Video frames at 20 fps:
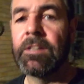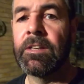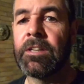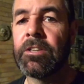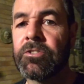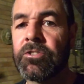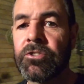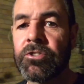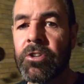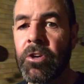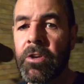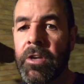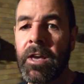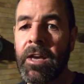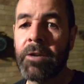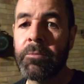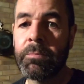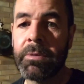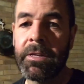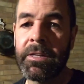is to show you
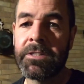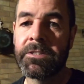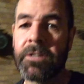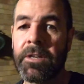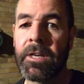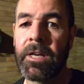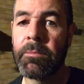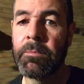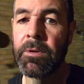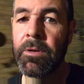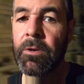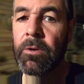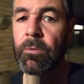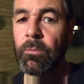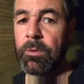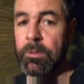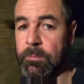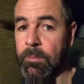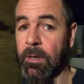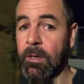how pleased I am
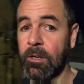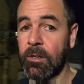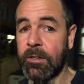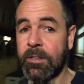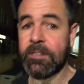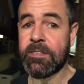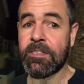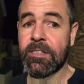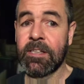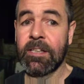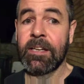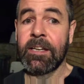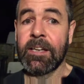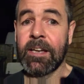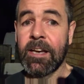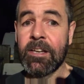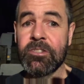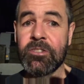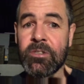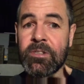with my lights.
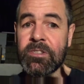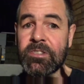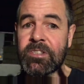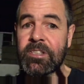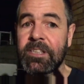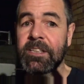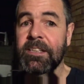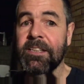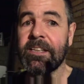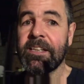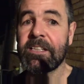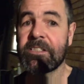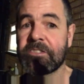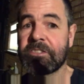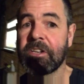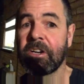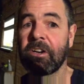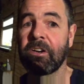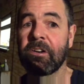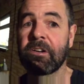As you can see, it's
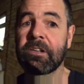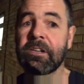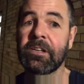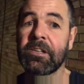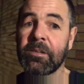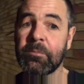dark.